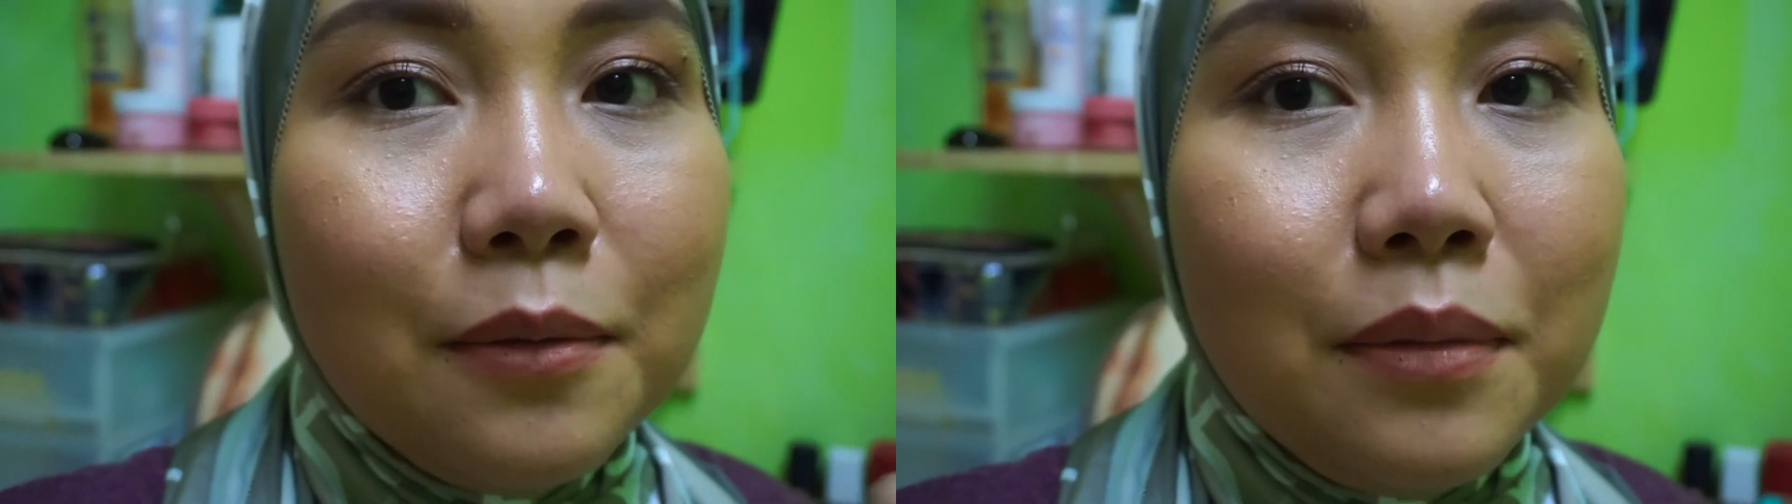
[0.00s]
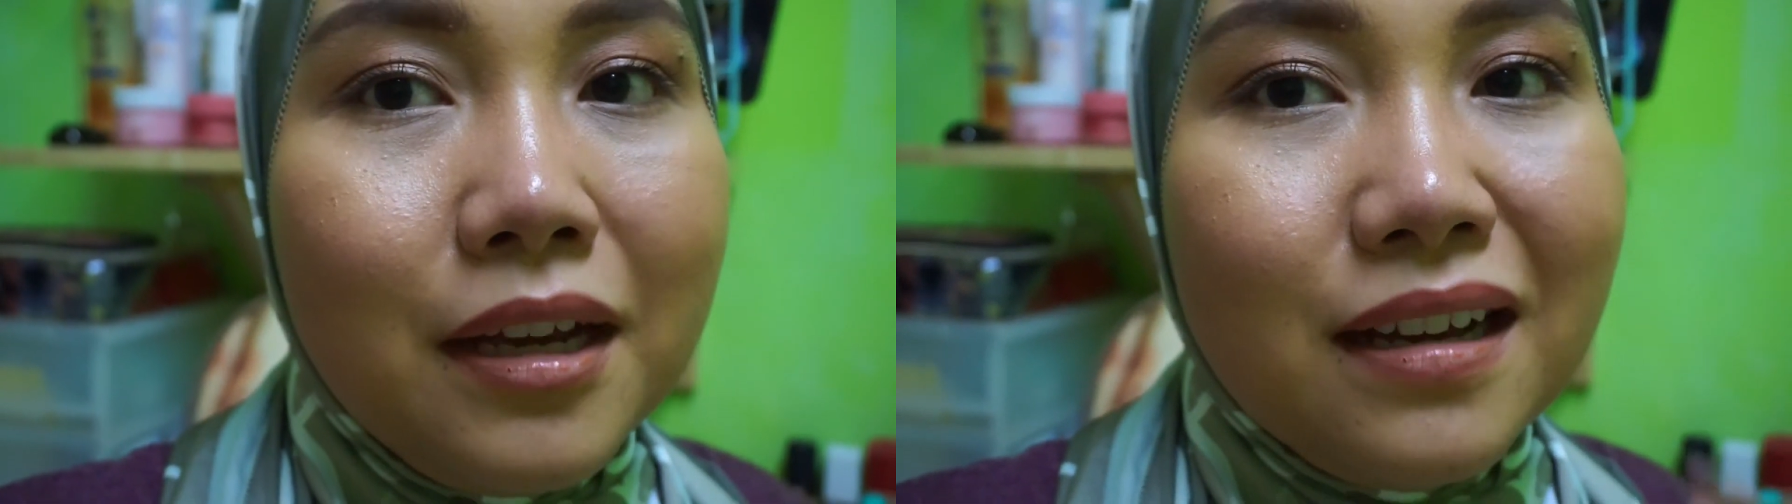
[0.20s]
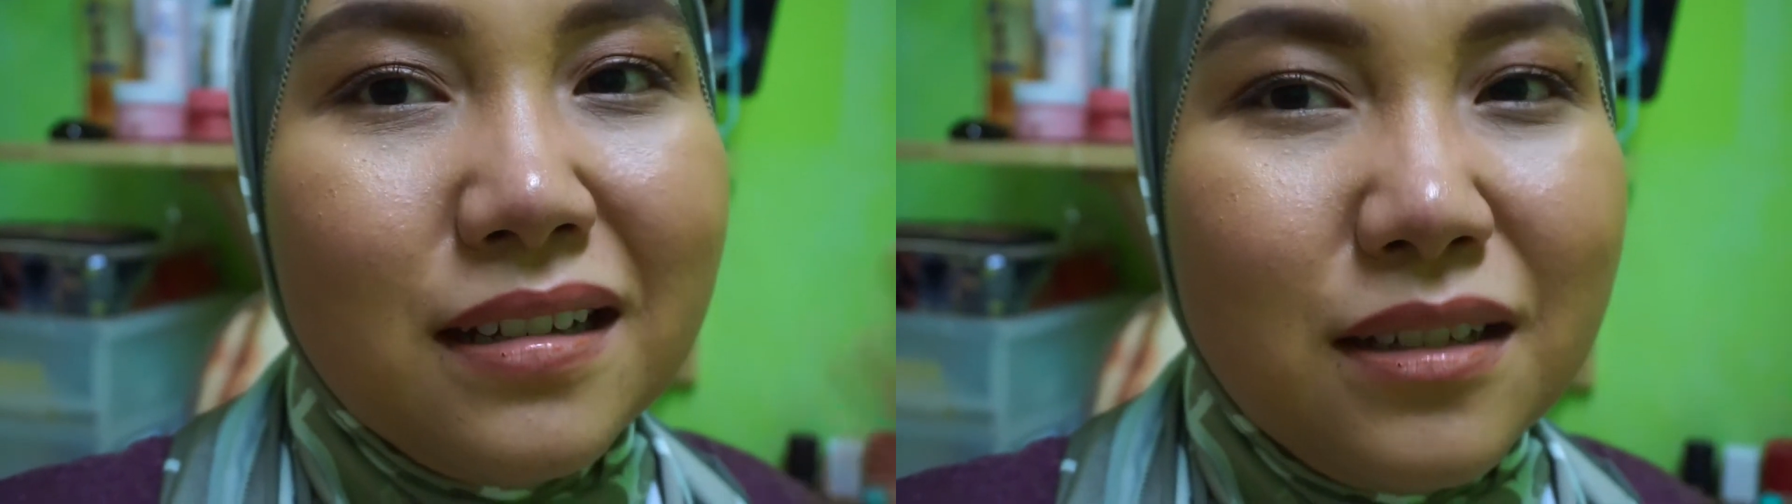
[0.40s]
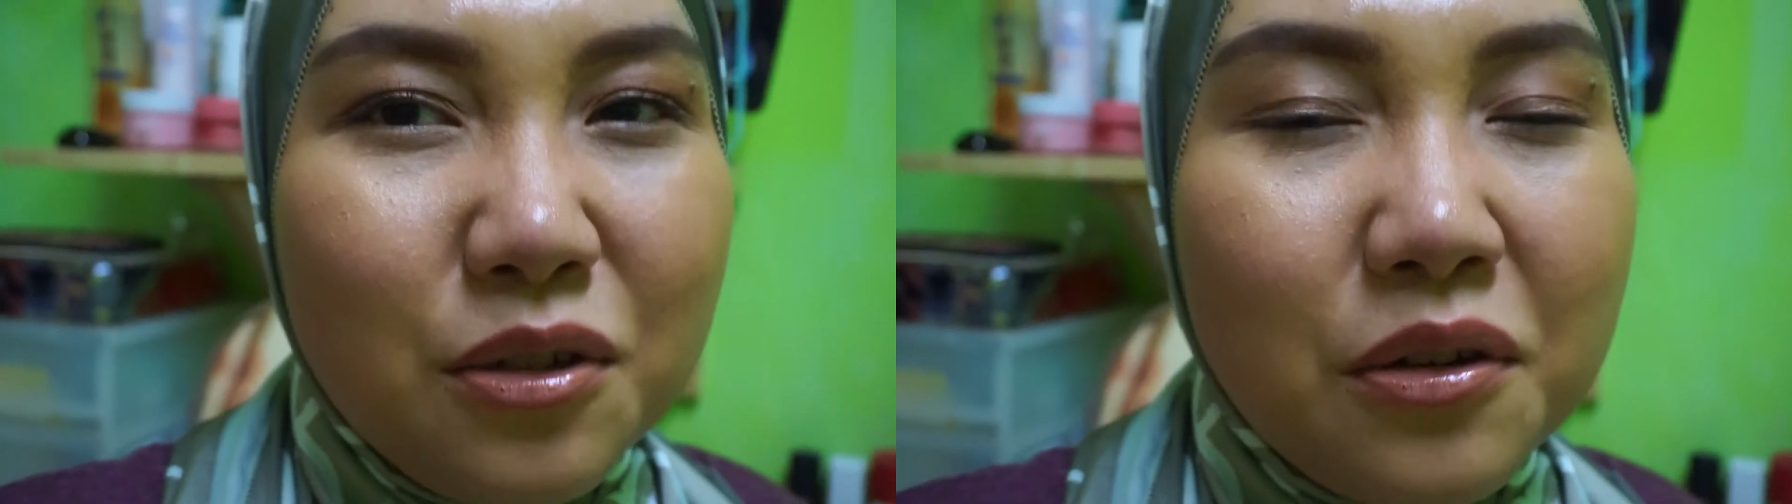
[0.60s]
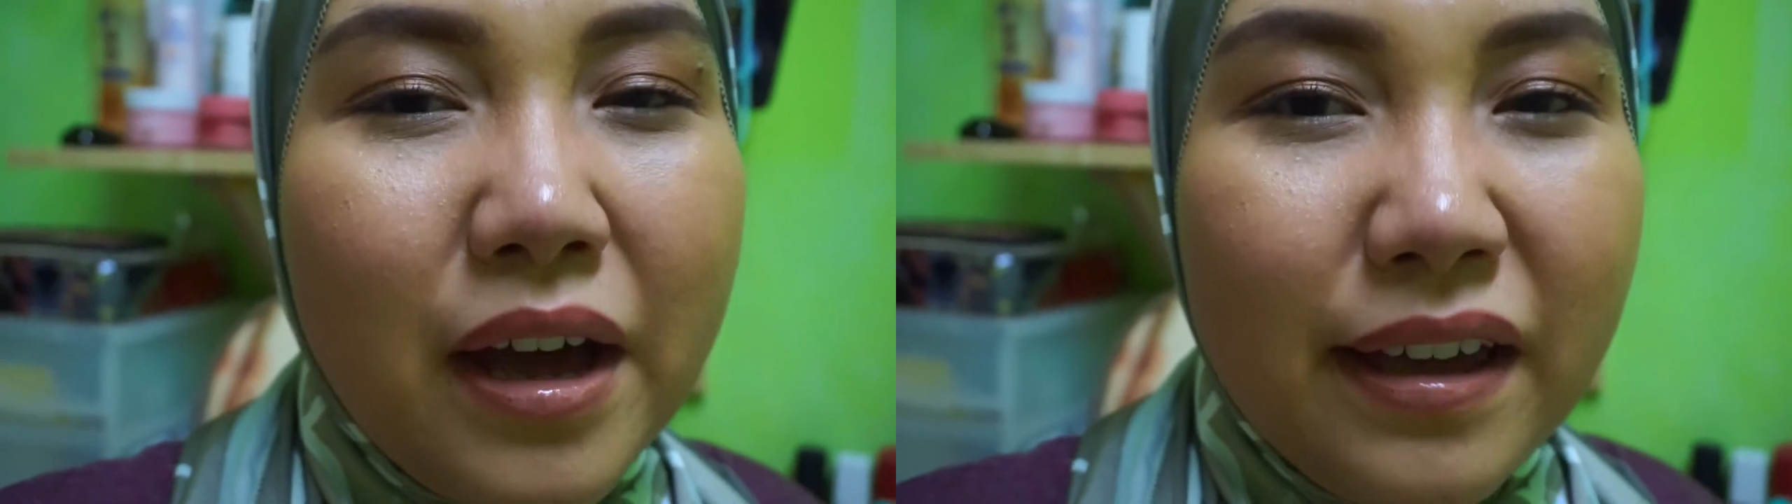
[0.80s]
because, you
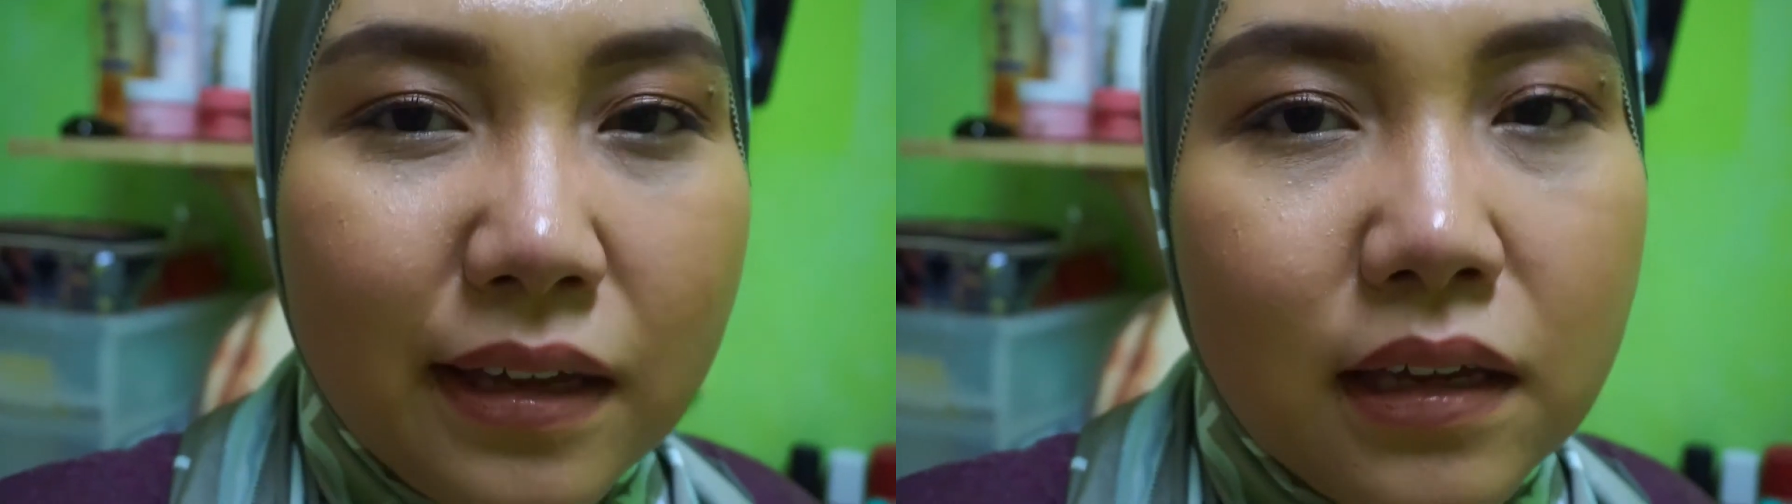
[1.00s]
know, I